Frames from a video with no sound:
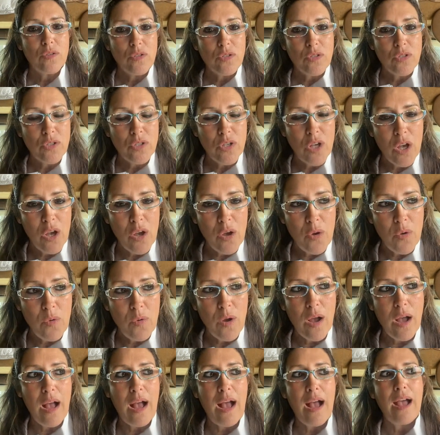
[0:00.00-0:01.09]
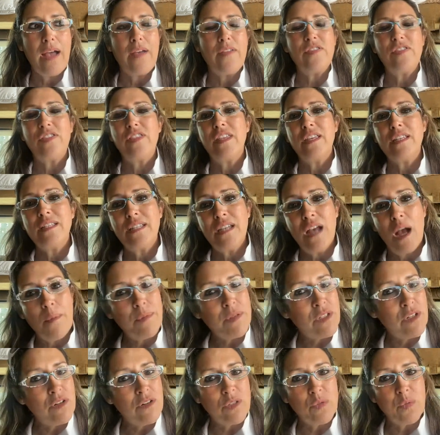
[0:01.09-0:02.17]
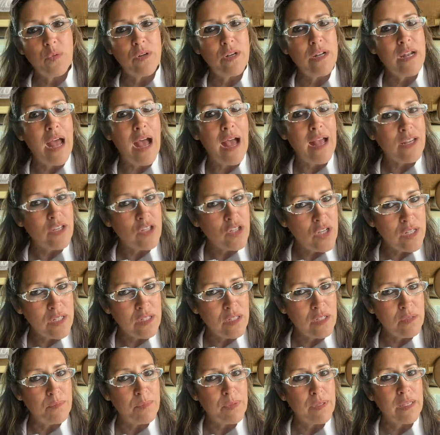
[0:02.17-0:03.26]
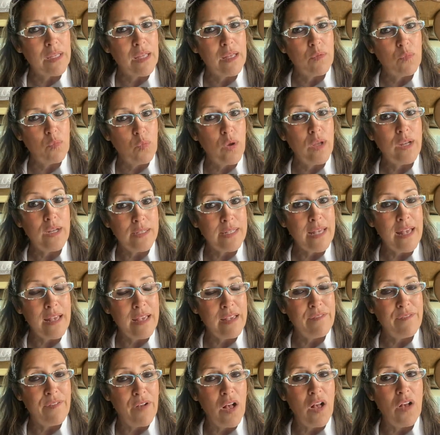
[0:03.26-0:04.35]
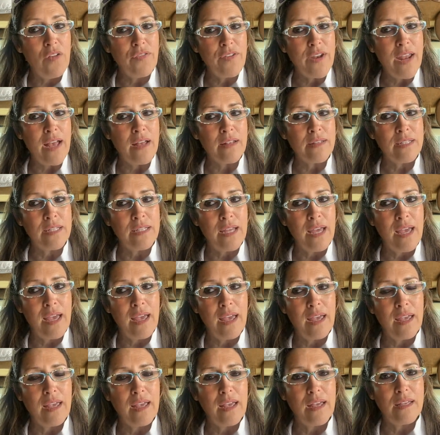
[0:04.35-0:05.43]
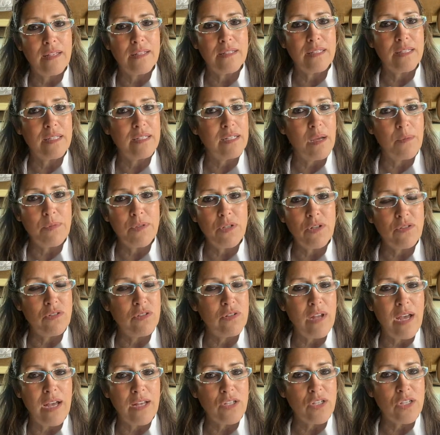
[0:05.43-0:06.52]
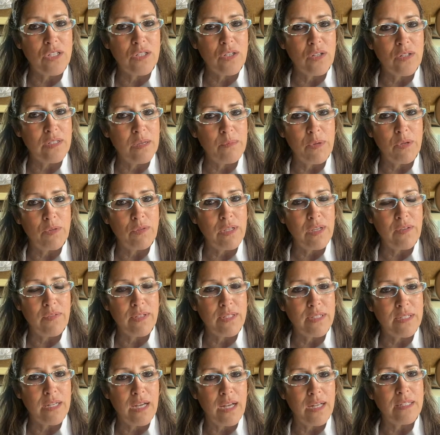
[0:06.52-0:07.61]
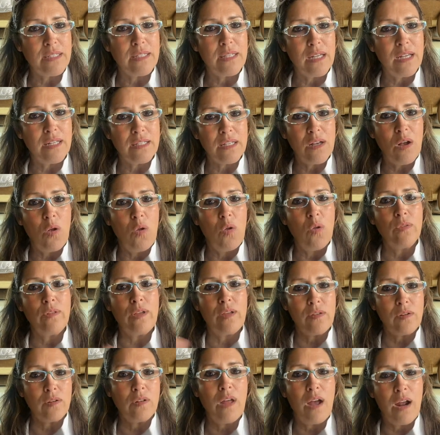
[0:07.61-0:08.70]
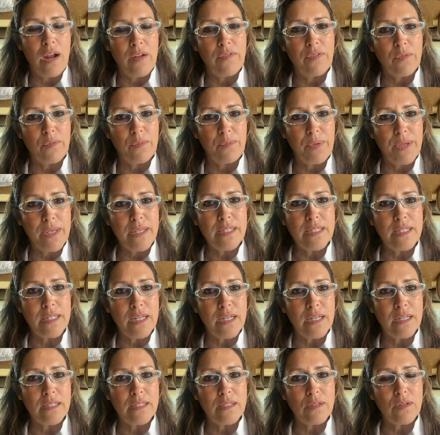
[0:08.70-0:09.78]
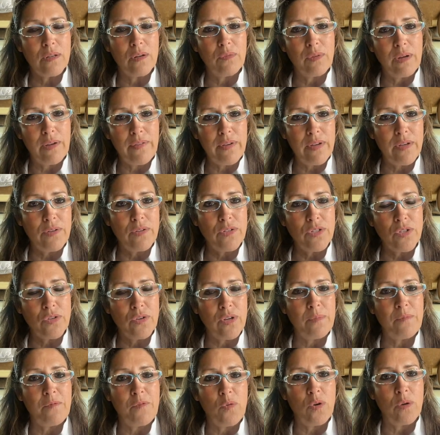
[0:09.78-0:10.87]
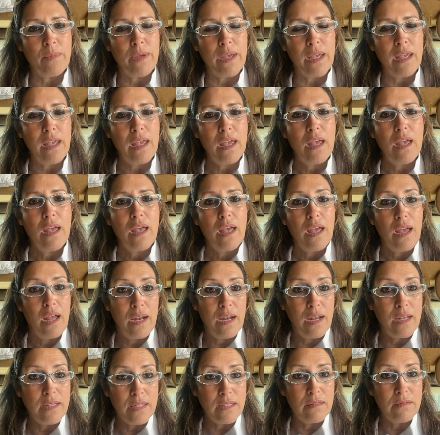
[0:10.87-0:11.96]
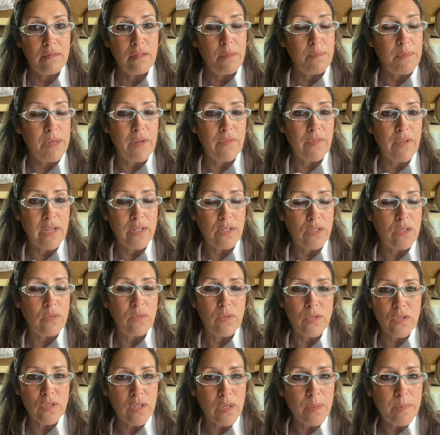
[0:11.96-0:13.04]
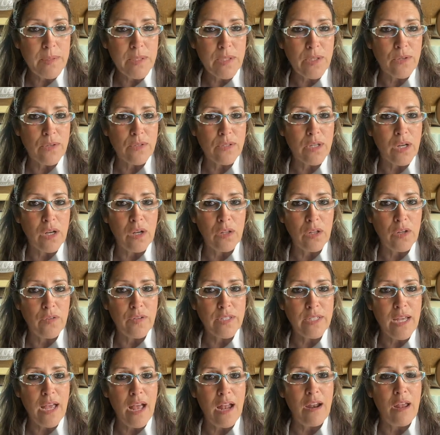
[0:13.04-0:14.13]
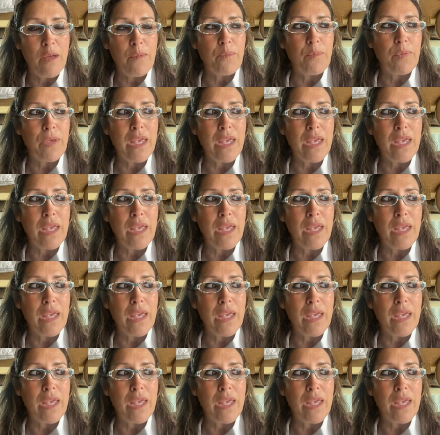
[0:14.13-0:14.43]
So the dumpsters were not just what has evolved now today is the dumpsters are not just on Demo Diva sites. It's a whole nother line of business, a revenue stream for me. And I've got 200 dumpsters all over town, and